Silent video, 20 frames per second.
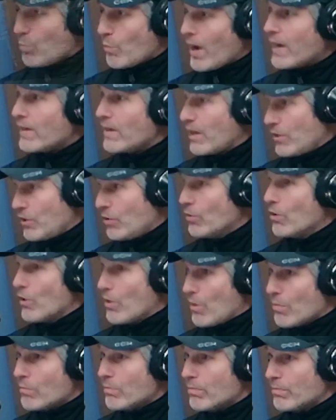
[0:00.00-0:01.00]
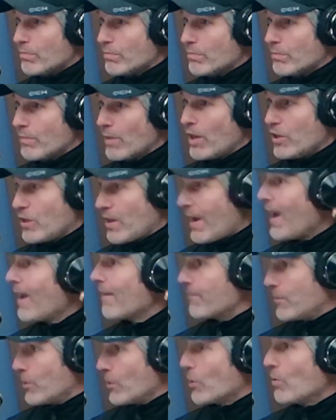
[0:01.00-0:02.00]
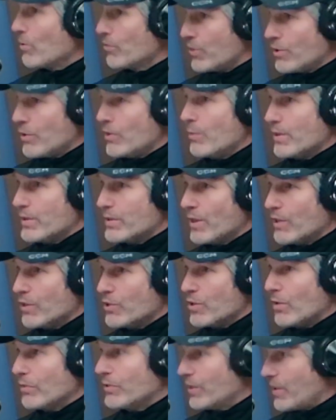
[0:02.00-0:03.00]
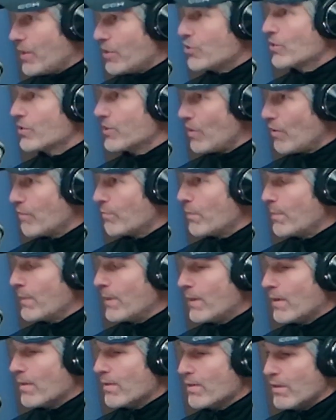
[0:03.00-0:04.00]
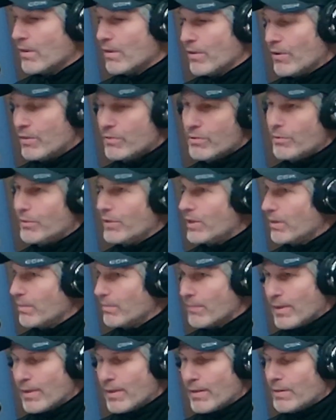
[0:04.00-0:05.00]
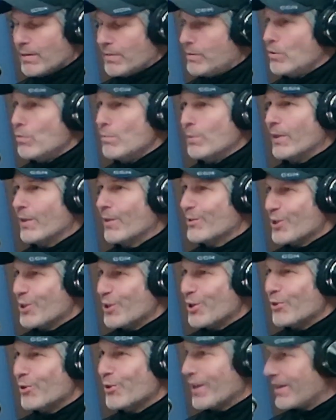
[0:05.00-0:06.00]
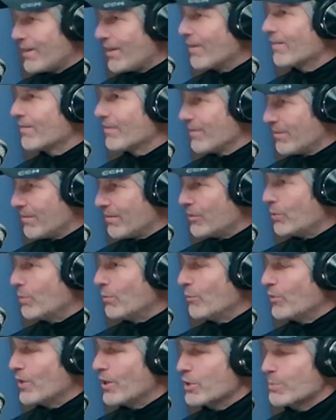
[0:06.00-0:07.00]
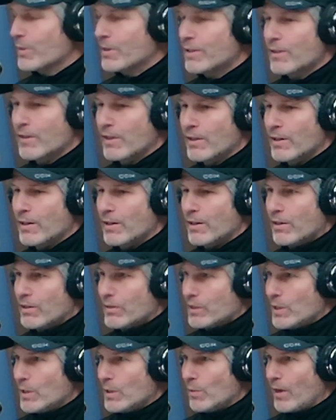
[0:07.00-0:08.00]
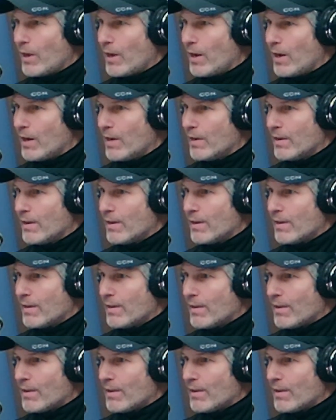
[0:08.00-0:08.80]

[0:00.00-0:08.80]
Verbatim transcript: just wait and you'll go. And you have to go to the USHL to get yourself prepared. There's only two players a year that are true freshmen. To a,